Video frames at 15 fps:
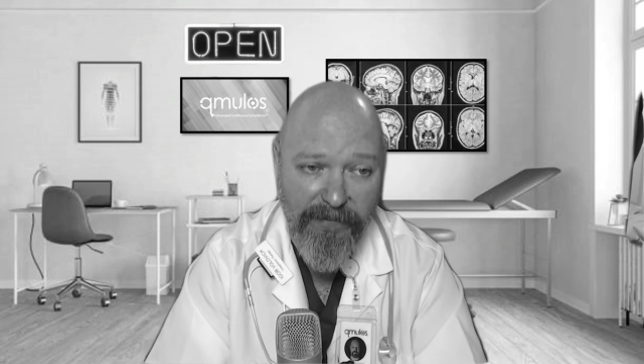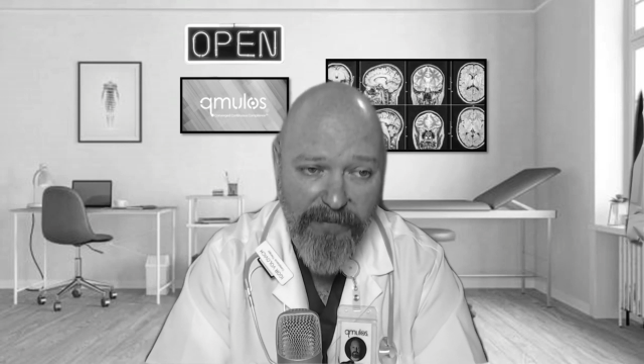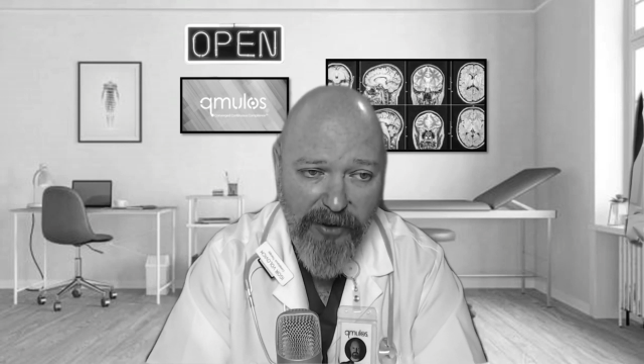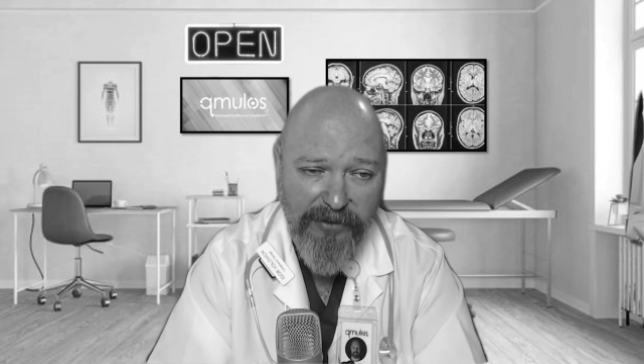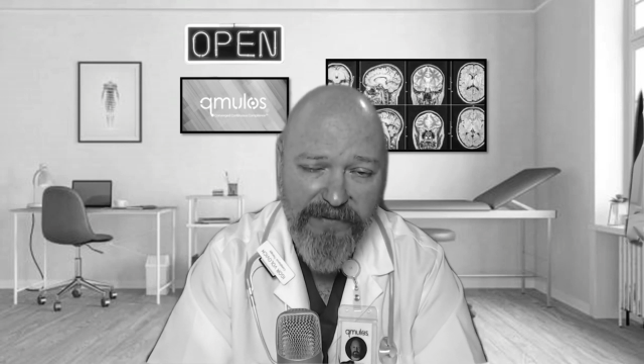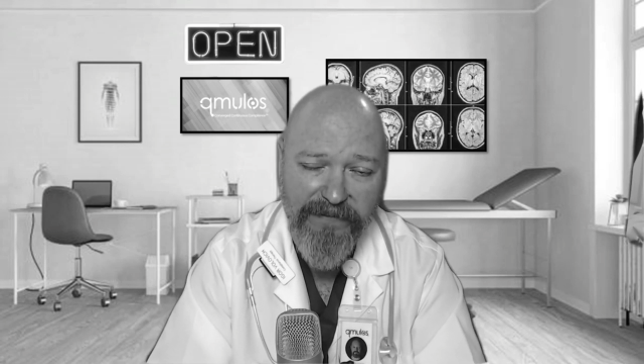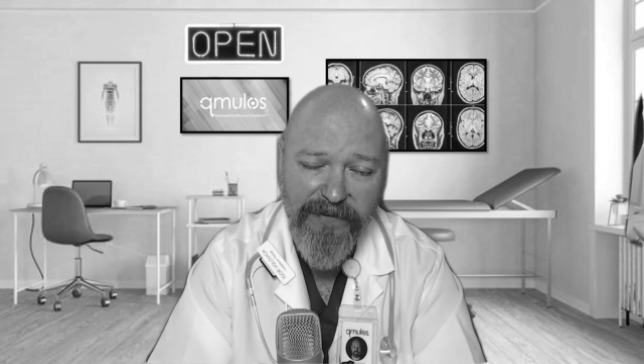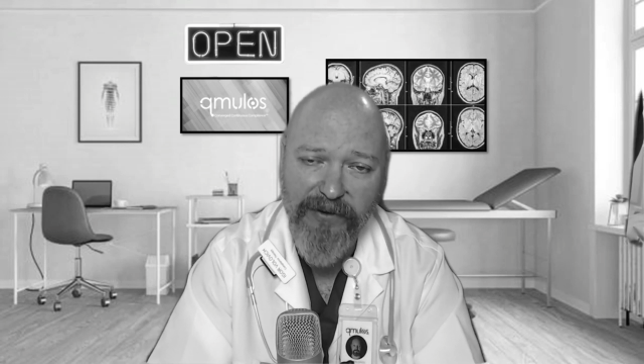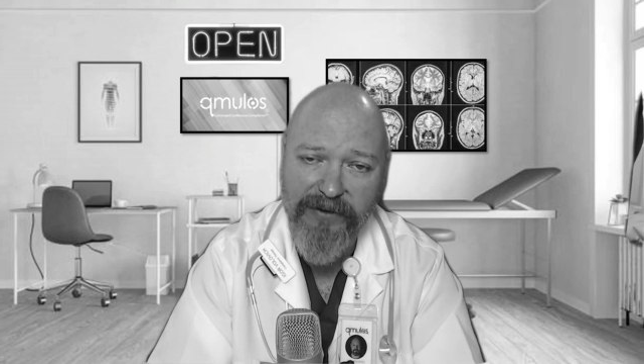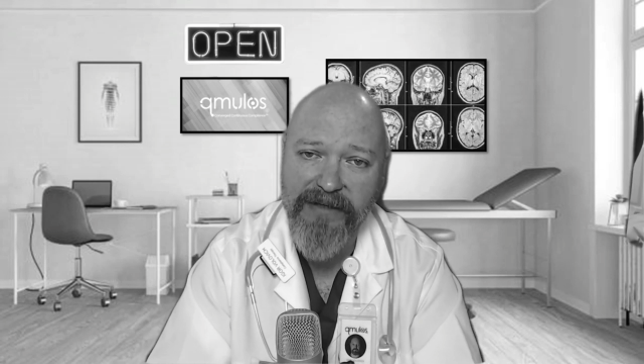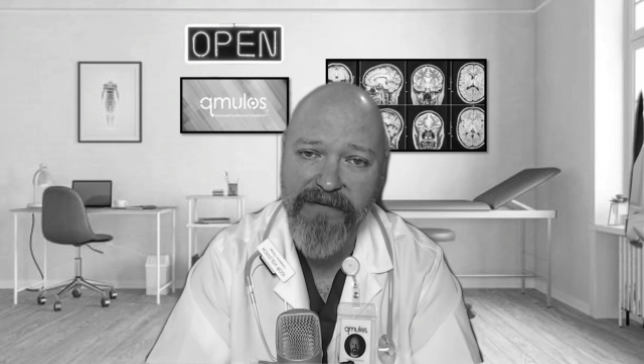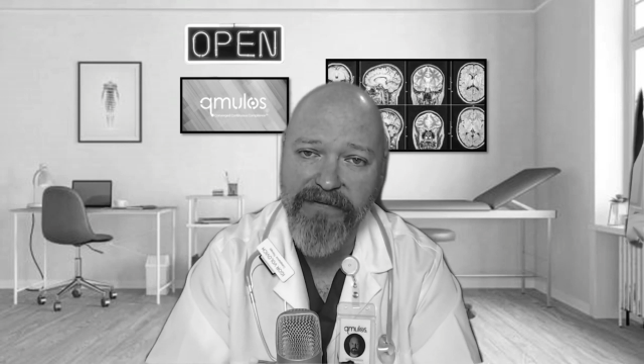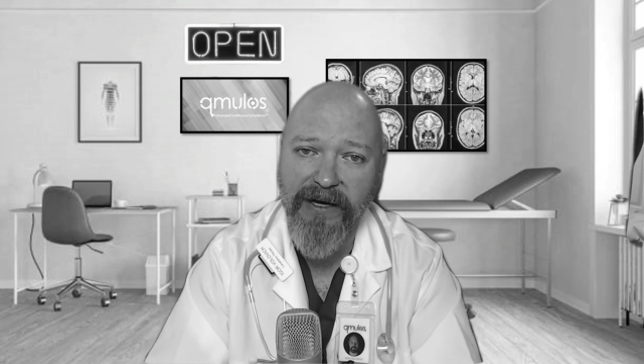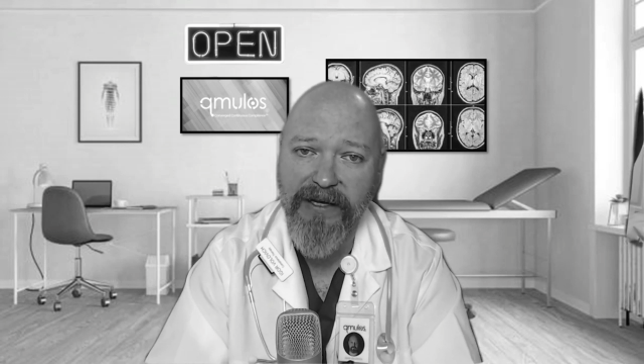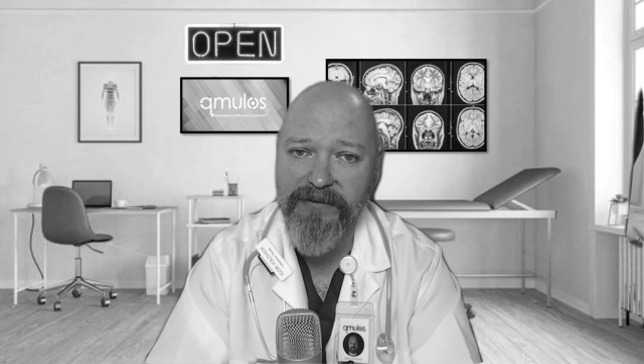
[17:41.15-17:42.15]
most folks, they
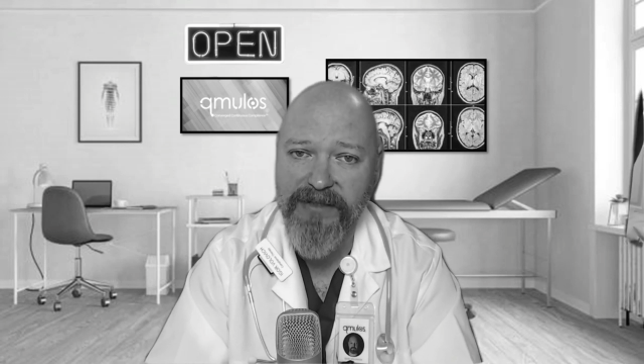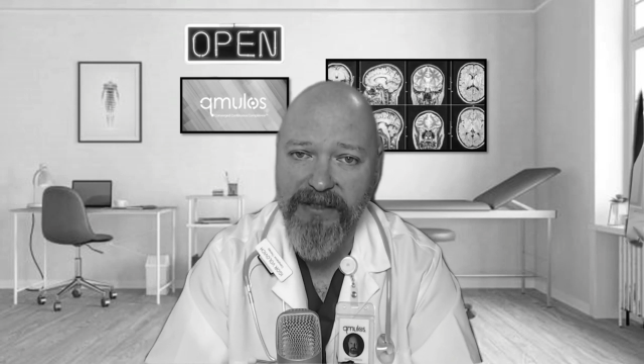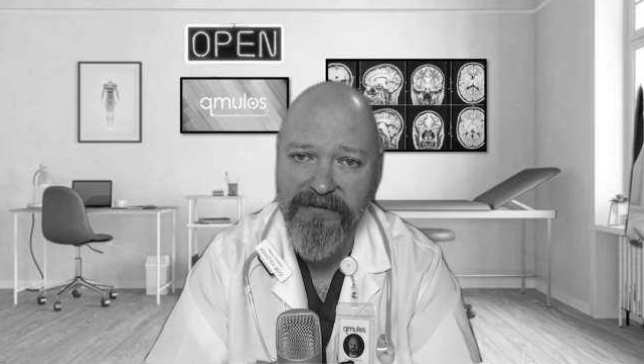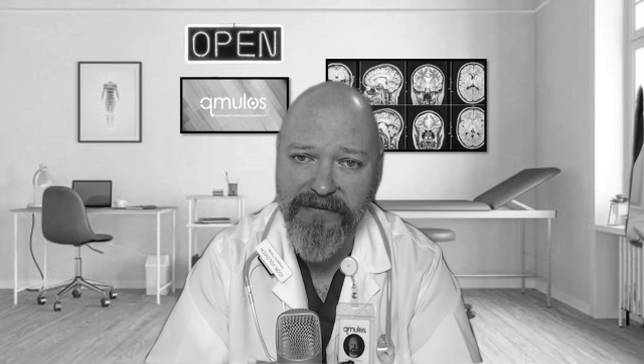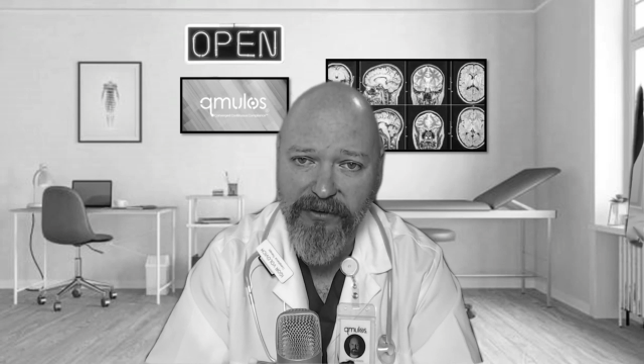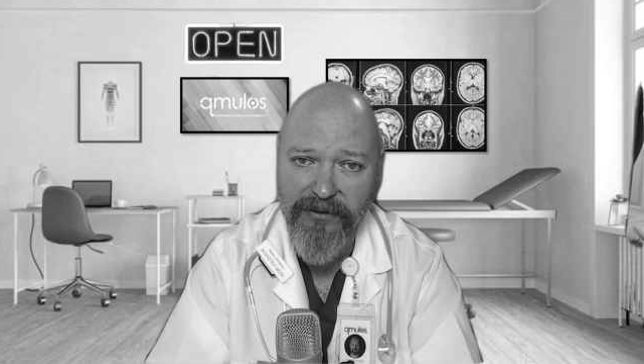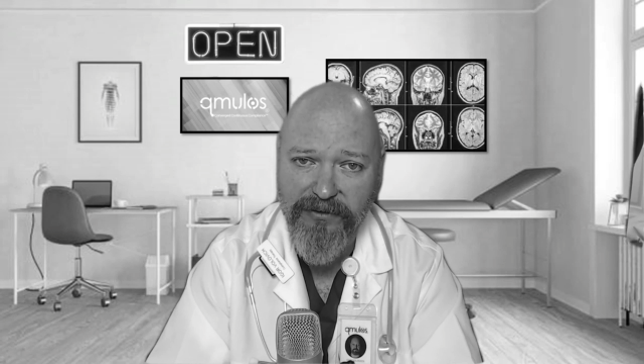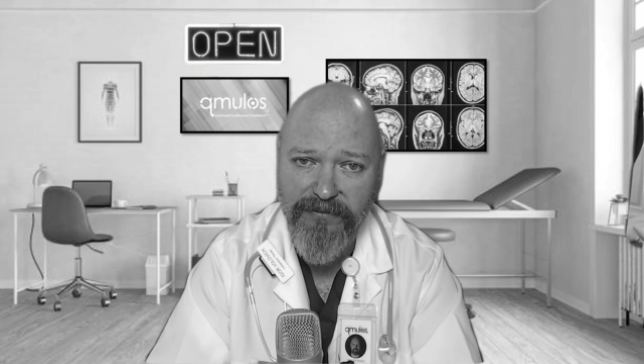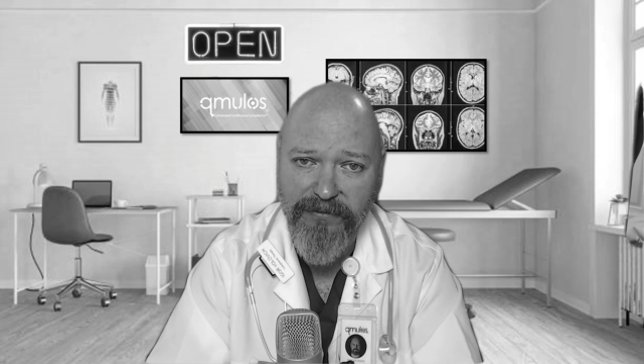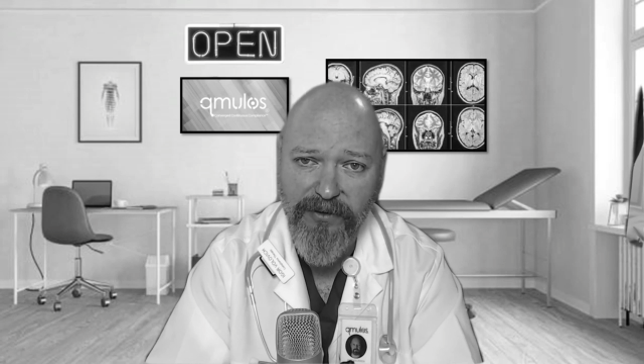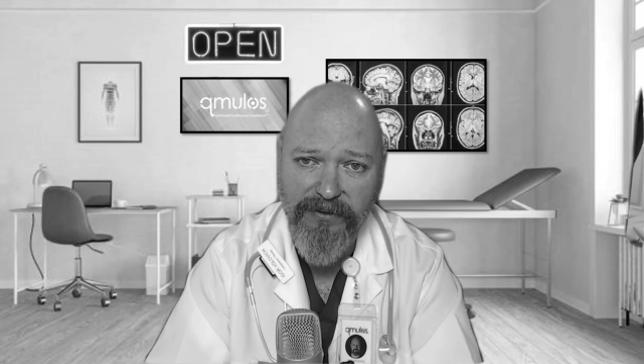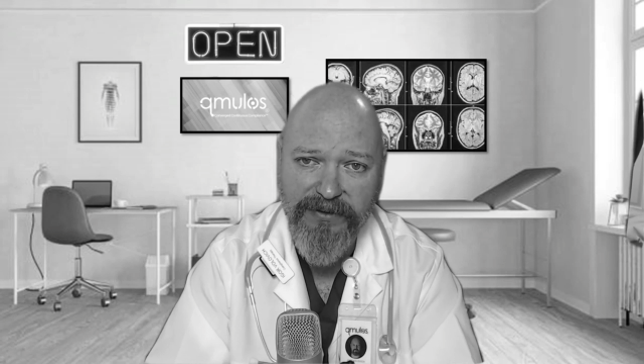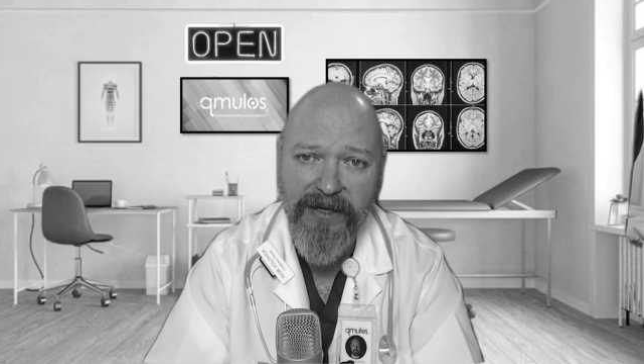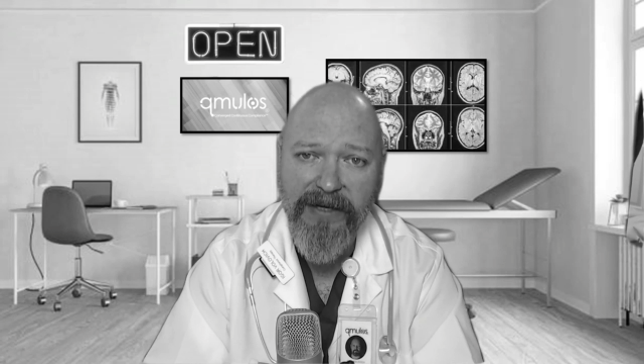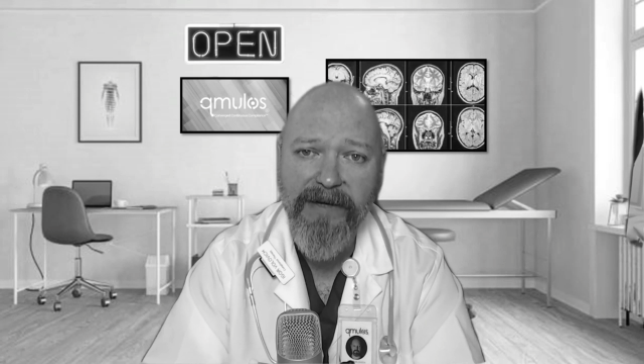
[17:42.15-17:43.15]
find themselves in those roles.